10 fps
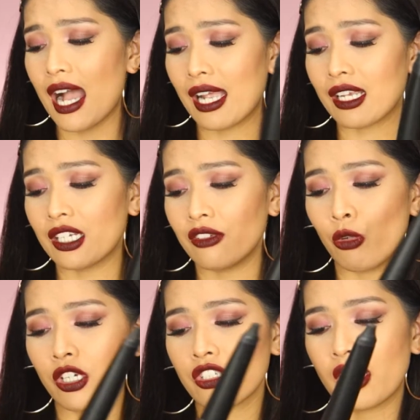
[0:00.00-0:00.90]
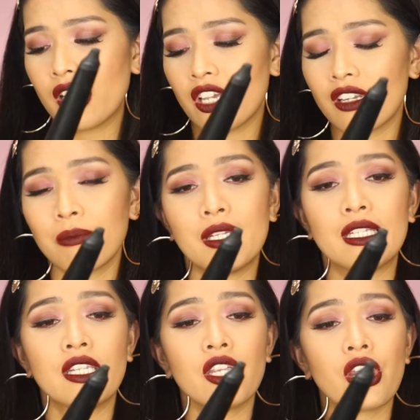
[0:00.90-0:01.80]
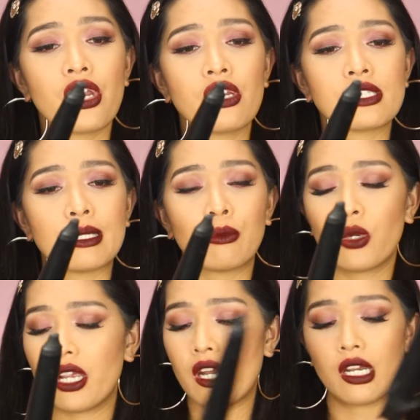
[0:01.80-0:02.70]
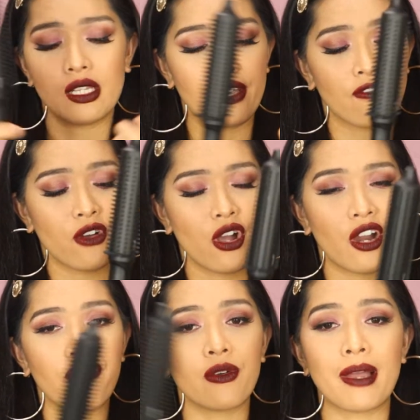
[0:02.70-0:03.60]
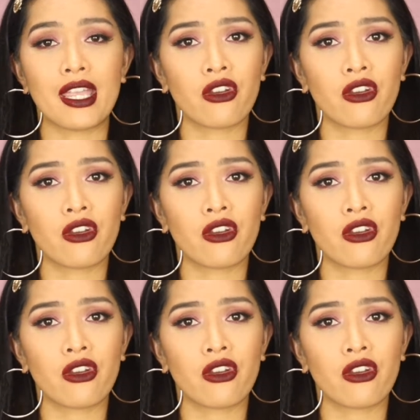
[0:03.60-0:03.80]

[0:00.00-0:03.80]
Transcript: I could have wished that it could have been here somewhere like far from my